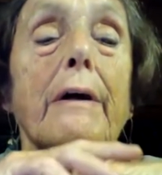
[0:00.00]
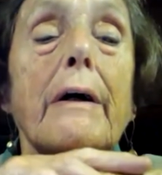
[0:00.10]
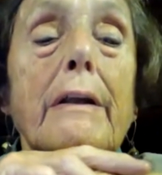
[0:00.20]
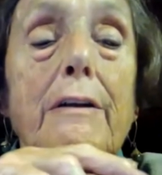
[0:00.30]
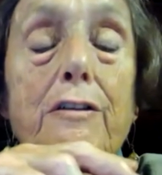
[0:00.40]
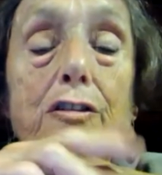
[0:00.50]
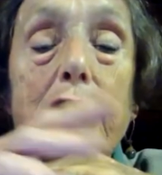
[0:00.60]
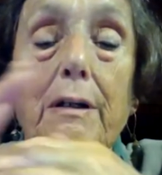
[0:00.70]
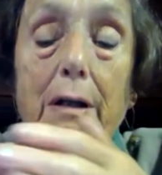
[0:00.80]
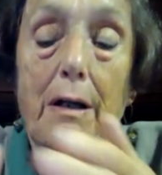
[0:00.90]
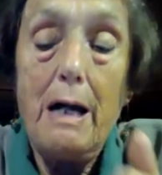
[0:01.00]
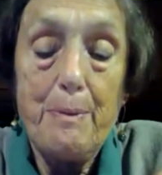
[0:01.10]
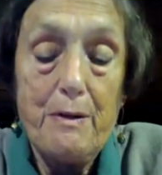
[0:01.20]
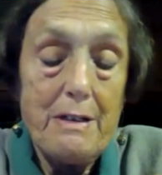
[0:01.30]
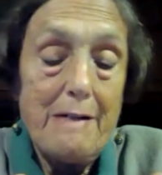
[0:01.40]
And she
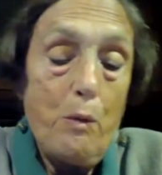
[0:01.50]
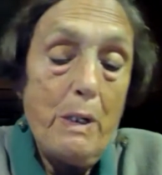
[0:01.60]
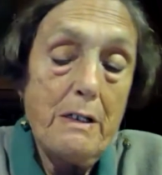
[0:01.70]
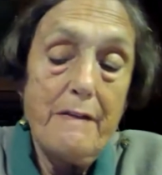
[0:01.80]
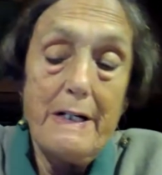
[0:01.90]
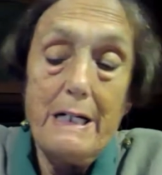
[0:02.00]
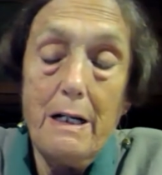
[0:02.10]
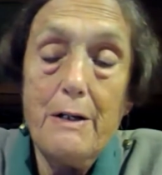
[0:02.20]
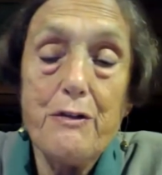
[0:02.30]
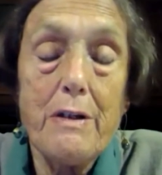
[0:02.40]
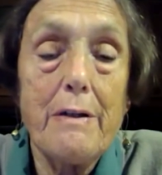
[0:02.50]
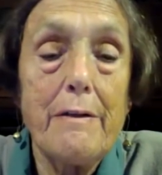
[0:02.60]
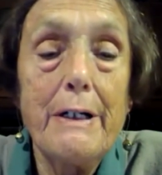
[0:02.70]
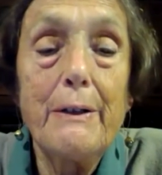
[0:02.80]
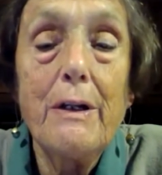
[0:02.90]
happens to have a window very close to the
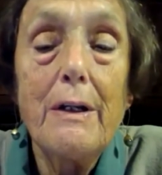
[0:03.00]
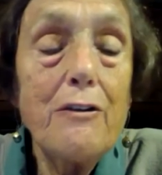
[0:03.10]
road,